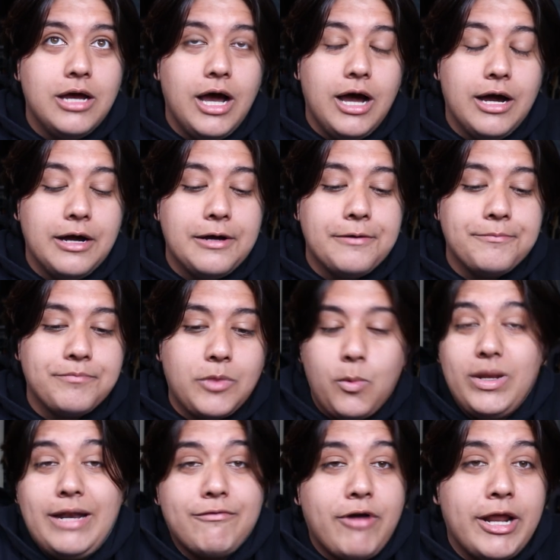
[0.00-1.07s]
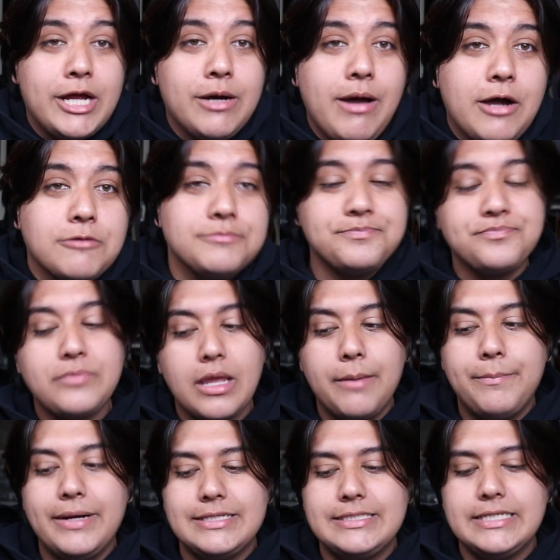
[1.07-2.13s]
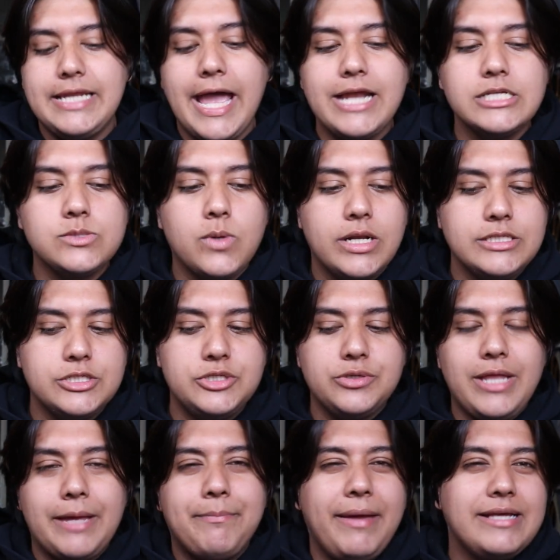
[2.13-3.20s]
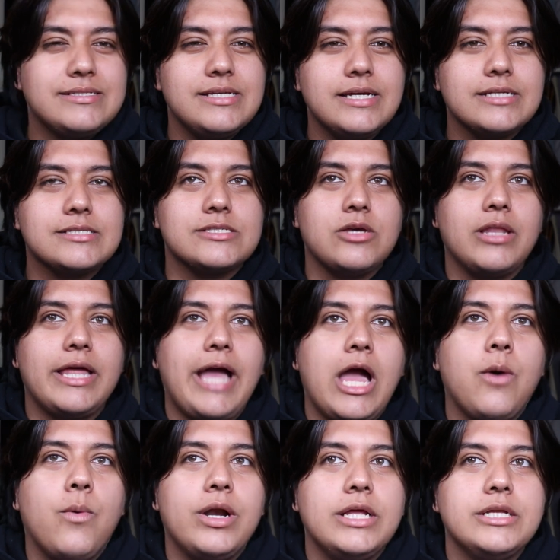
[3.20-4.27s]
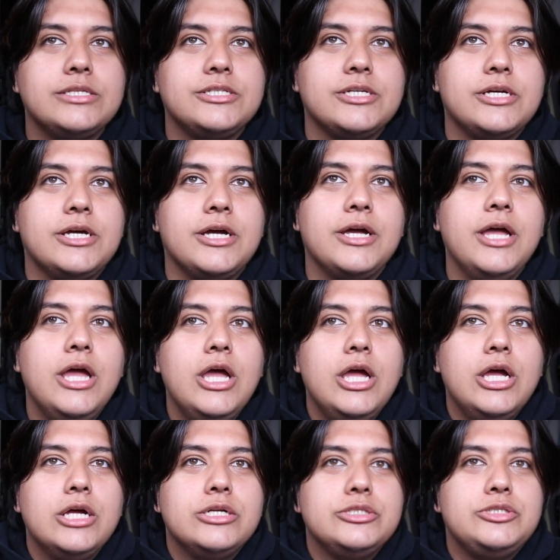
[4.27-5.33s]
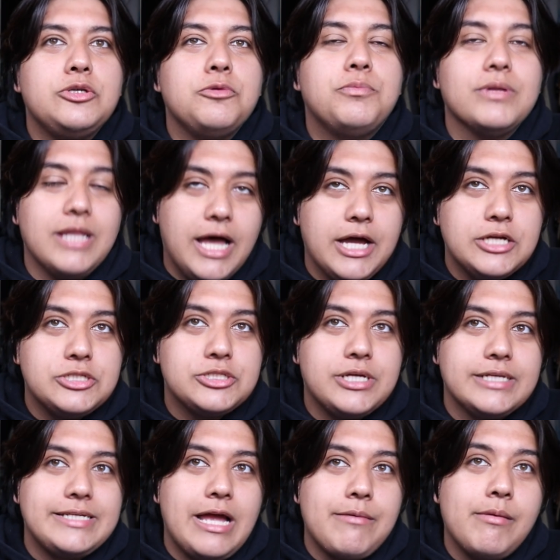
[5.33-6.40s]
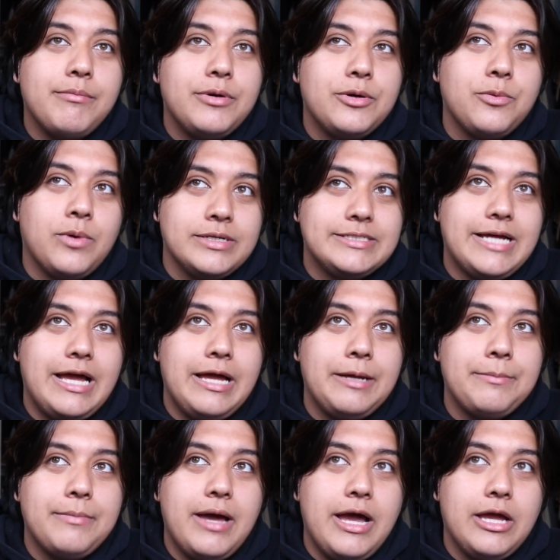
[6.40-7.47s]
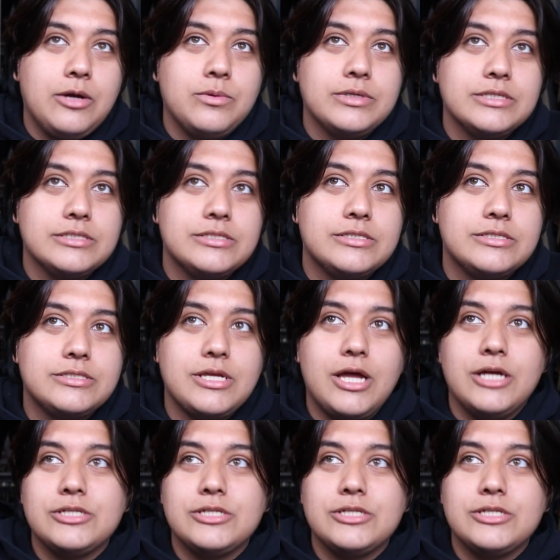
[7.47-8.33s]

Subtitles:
whenever I go out. But today I just wanted to do like basics. So like I wanted to do blush, because I remember one time I was